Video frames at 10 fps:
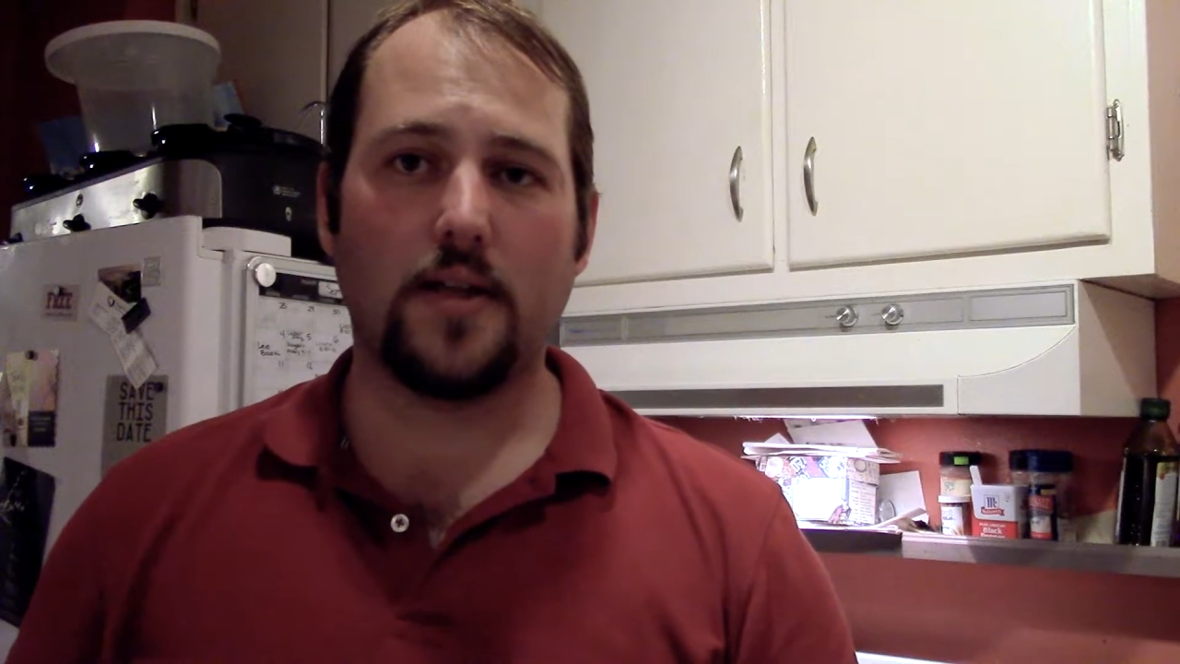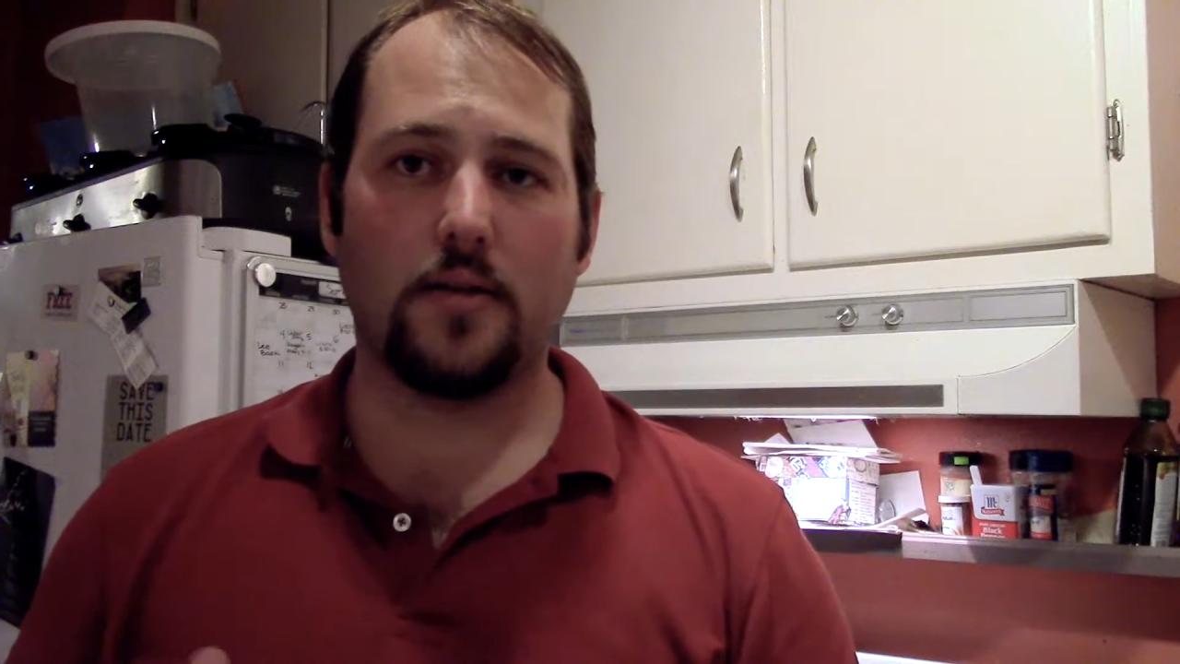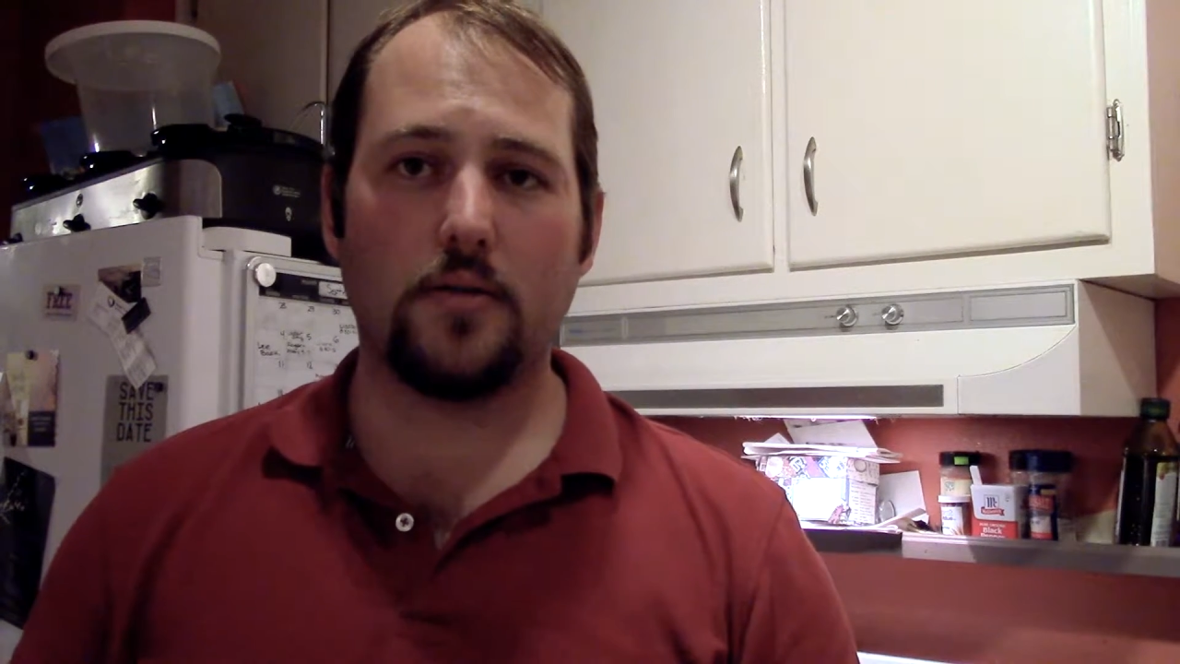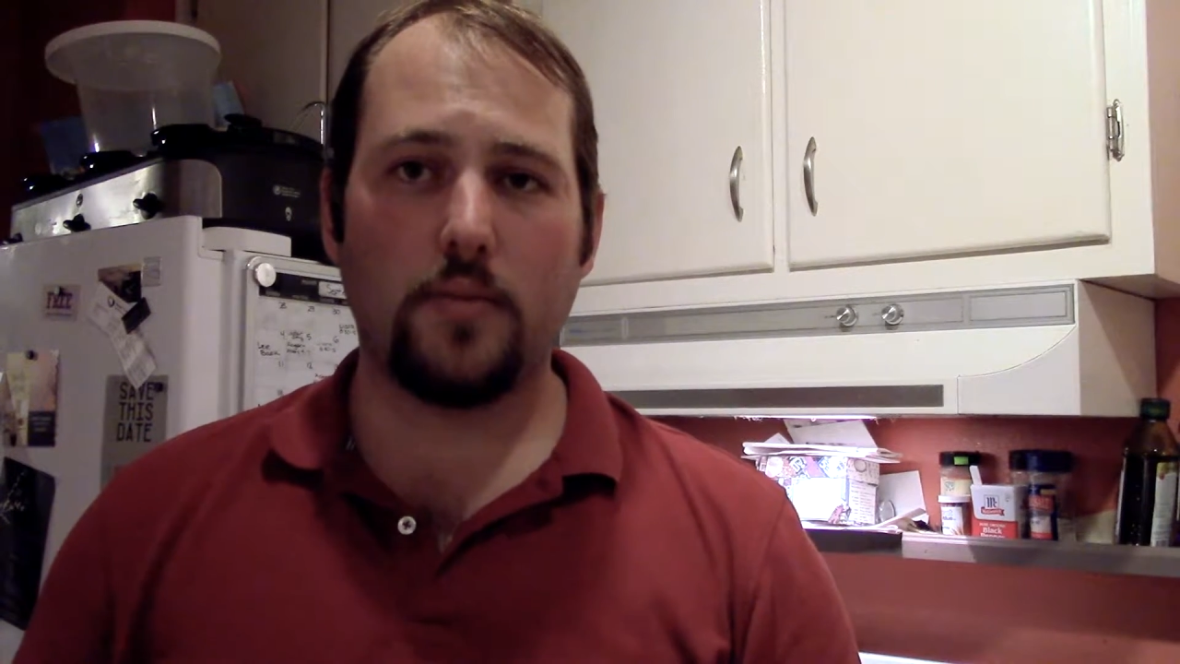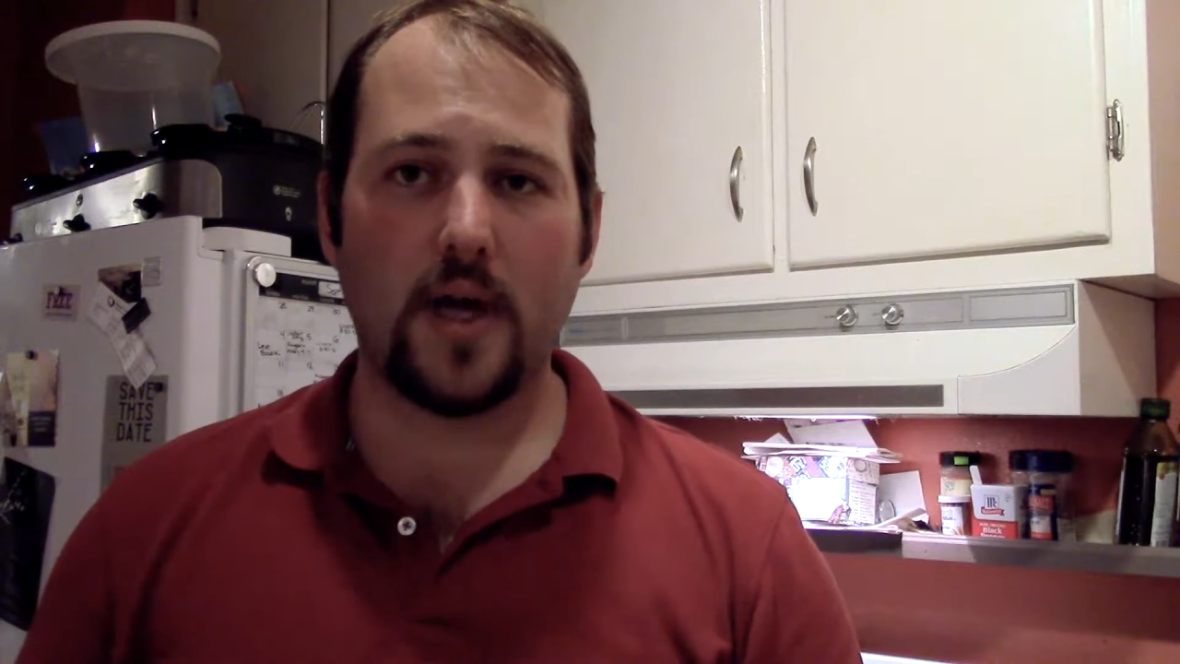
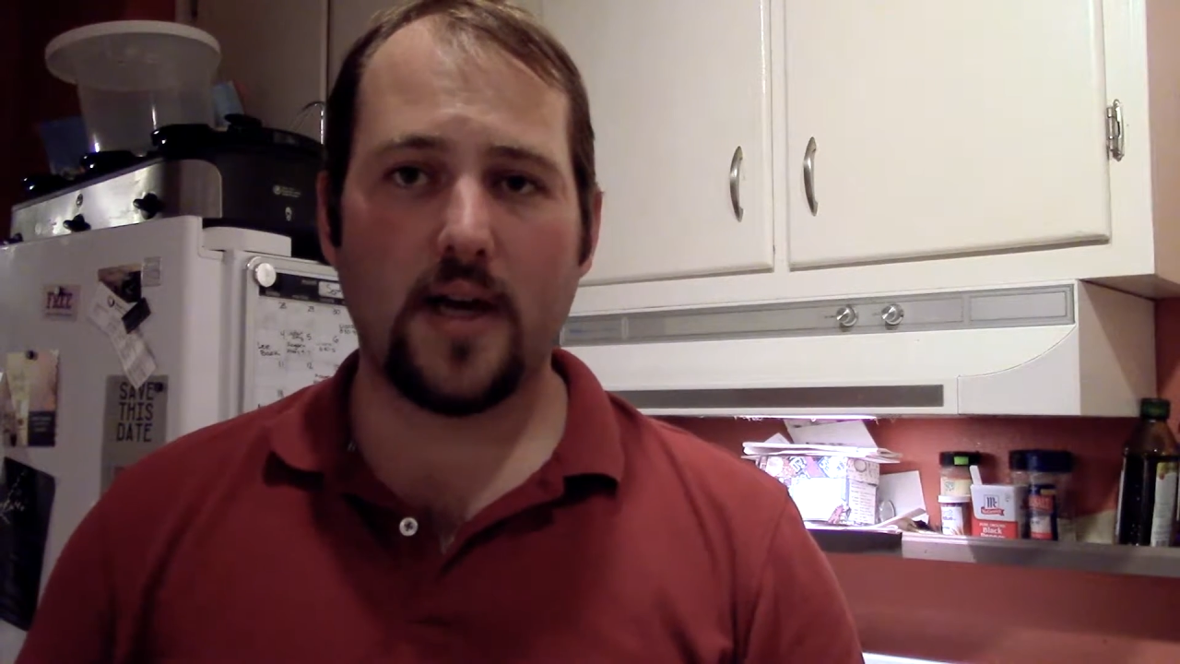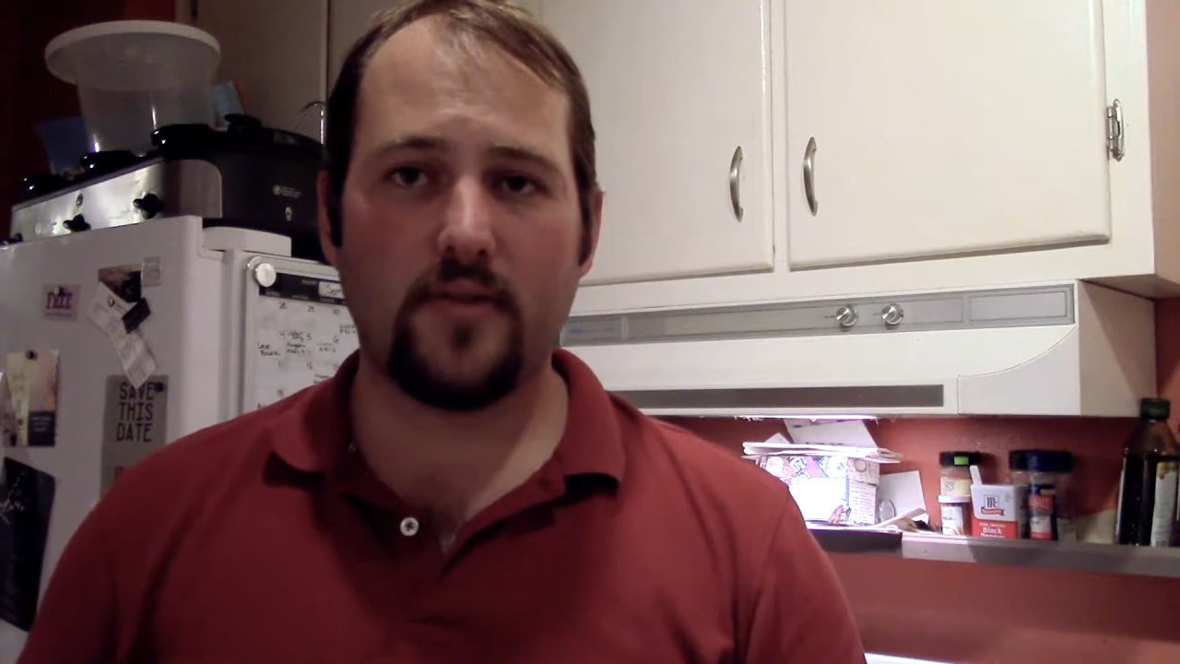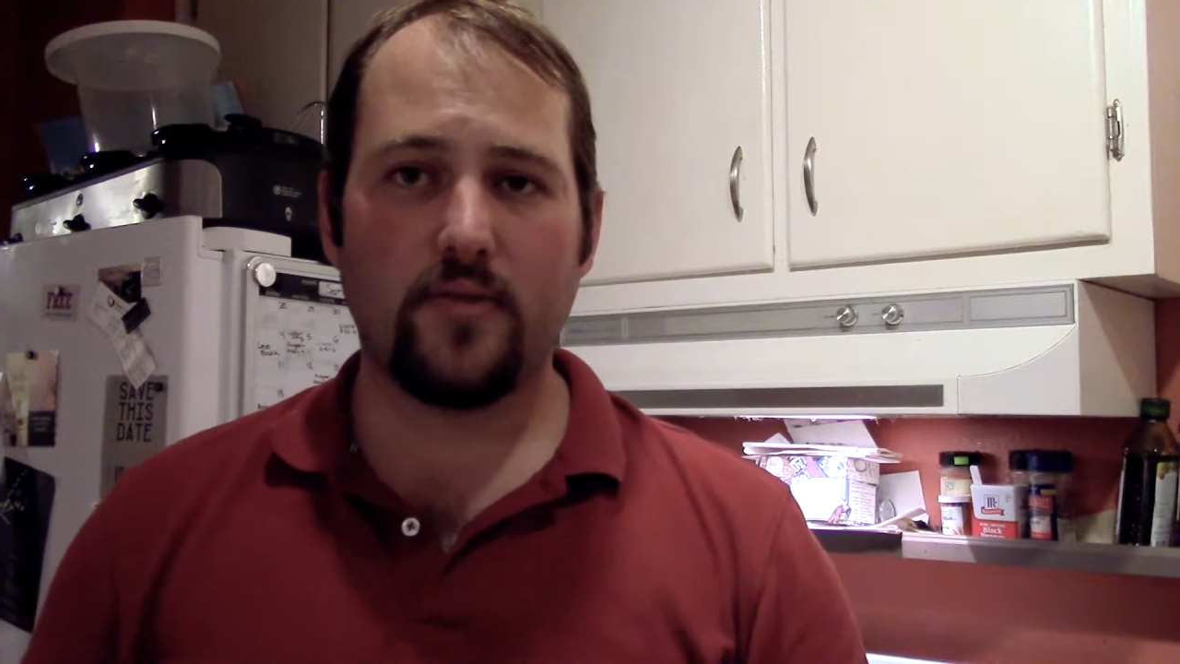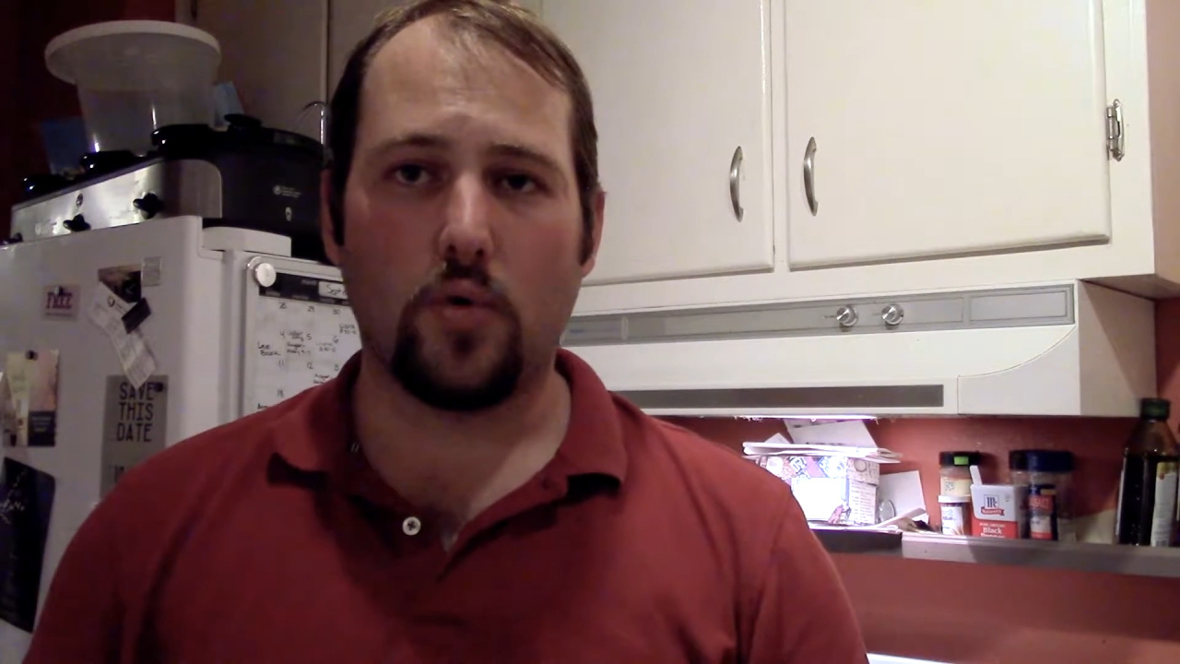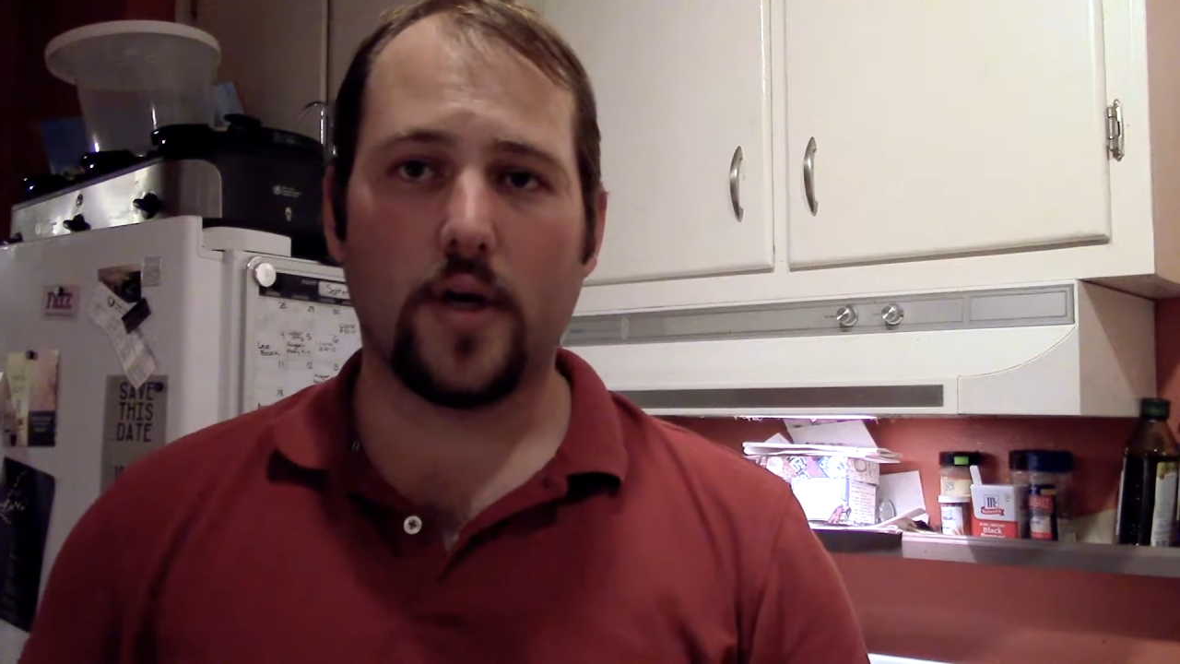little pot
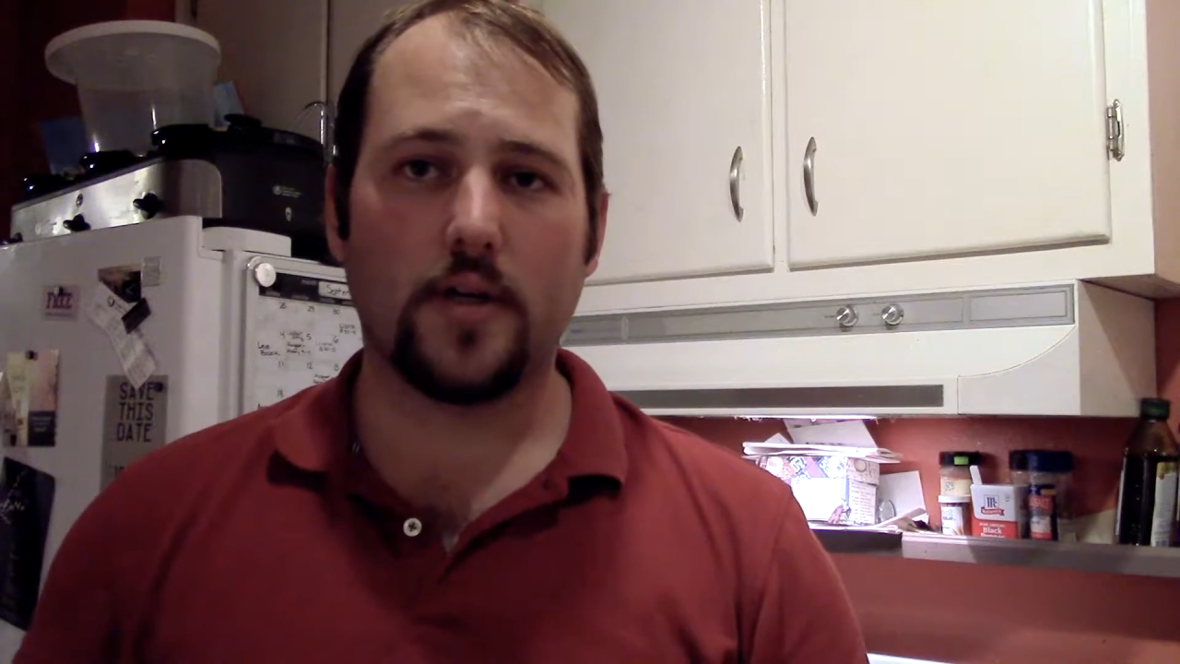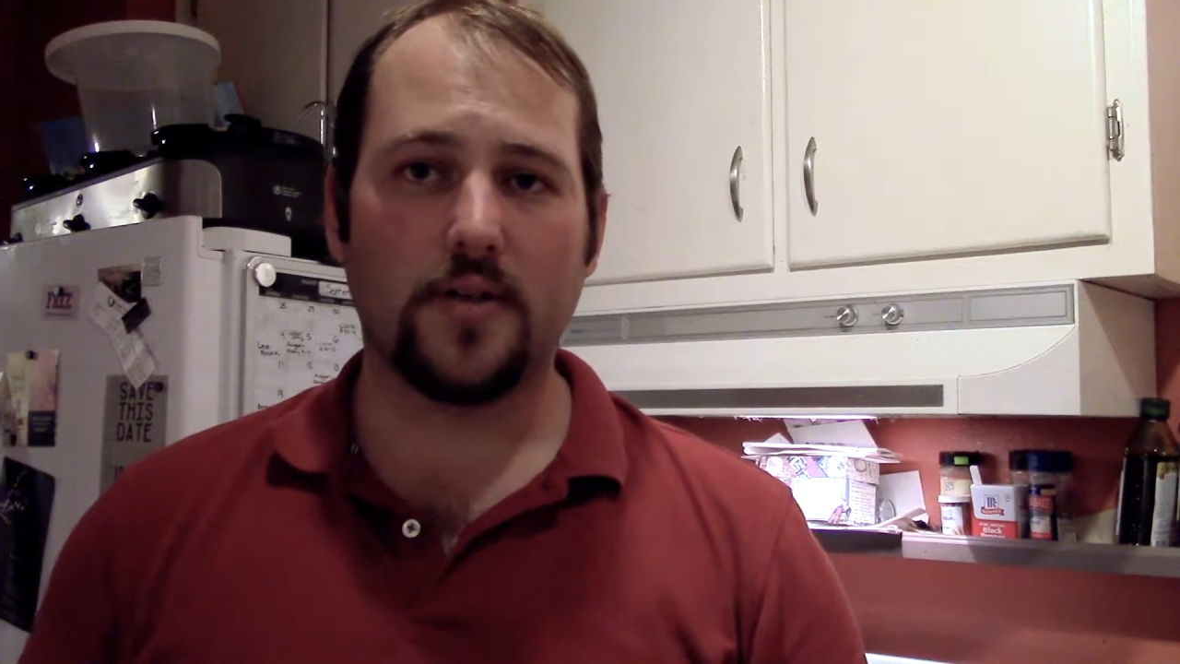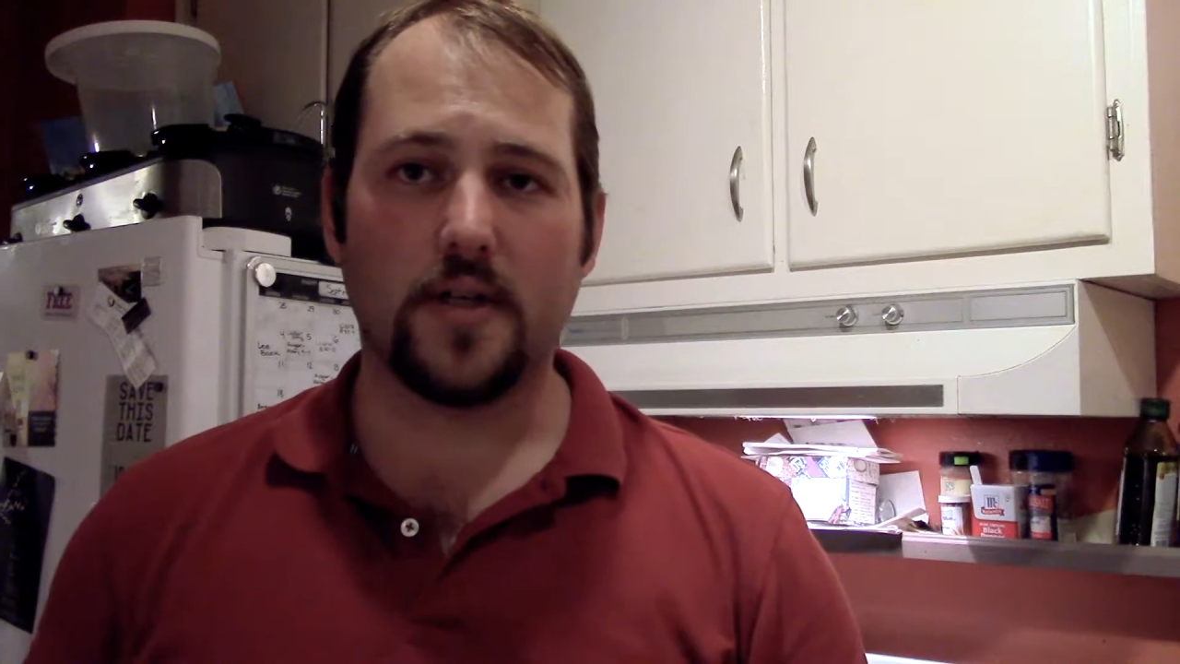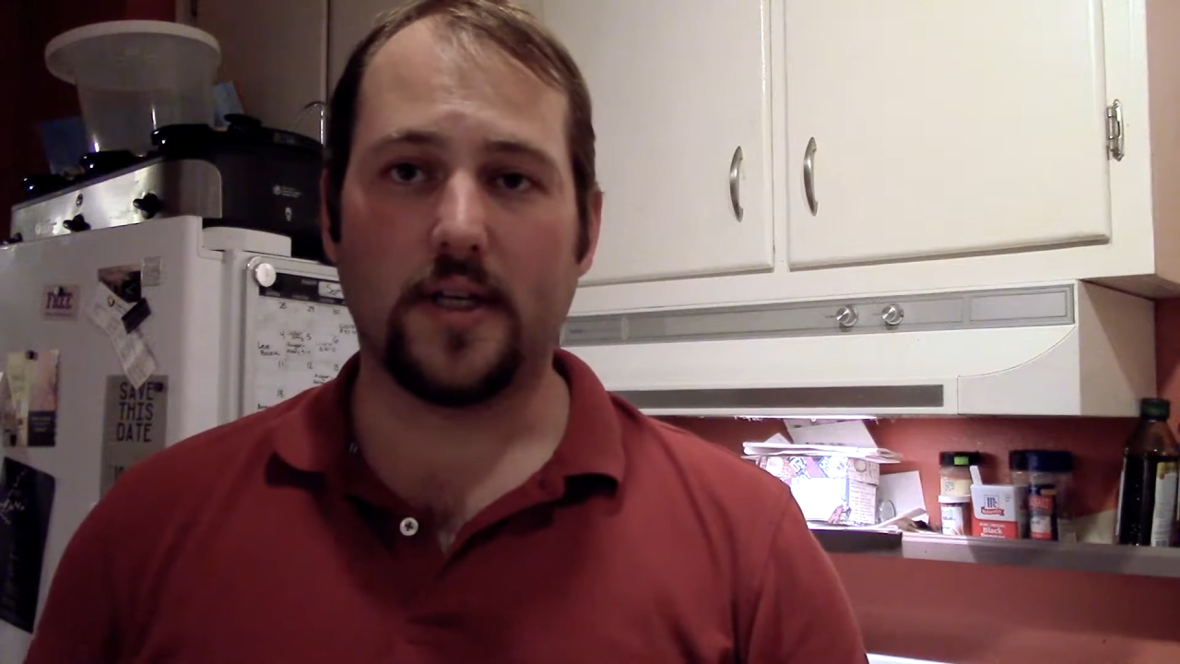of water that I'm